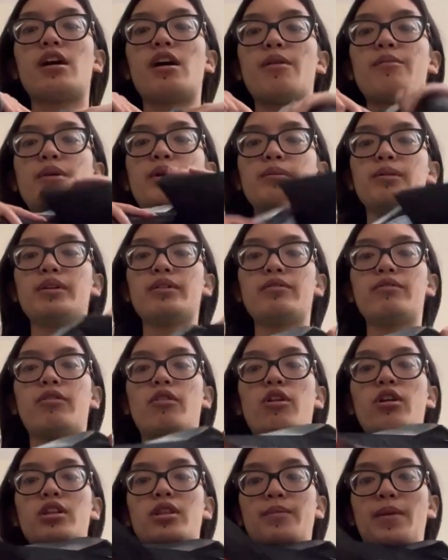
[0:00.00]
a moment
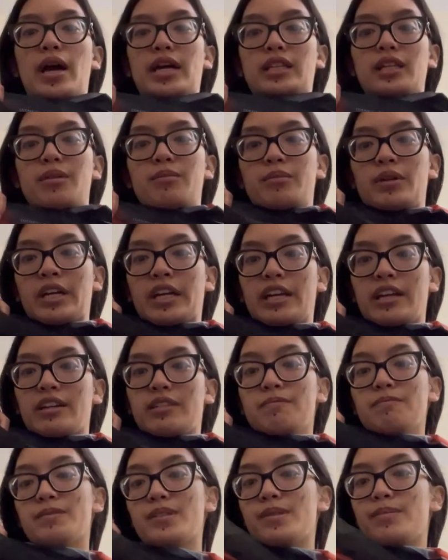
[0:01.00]
for the bag that I'm bringing.
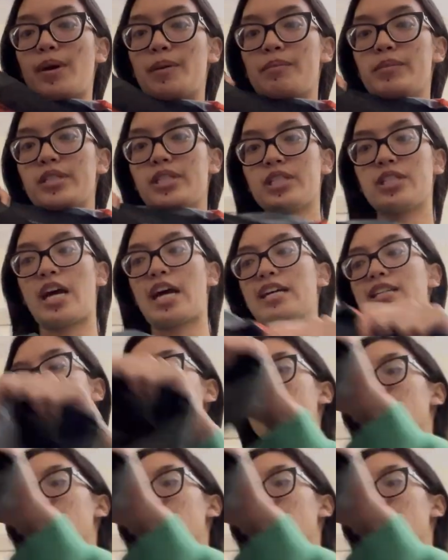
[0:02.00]
It's my Percy Jackson